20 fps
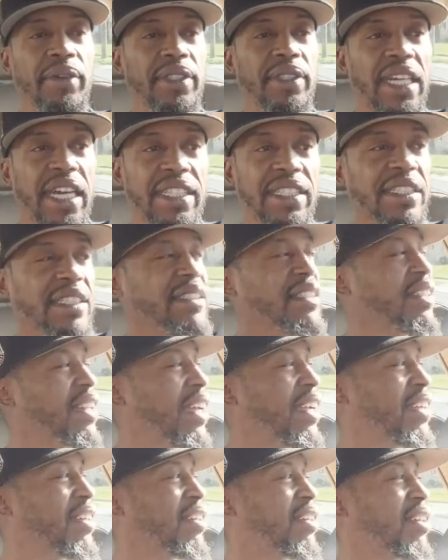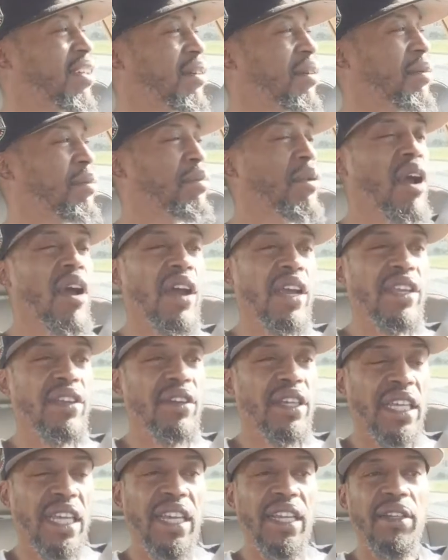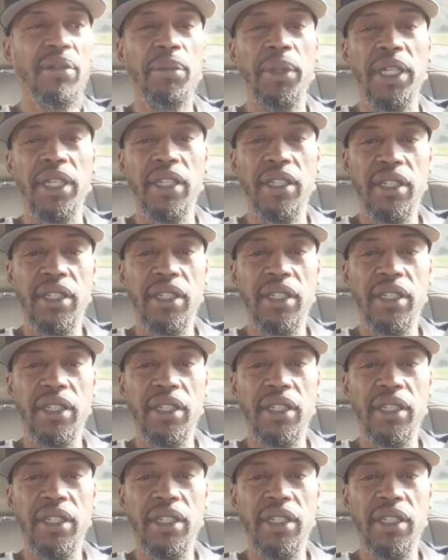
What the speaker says: Tyson. Are you kidding me?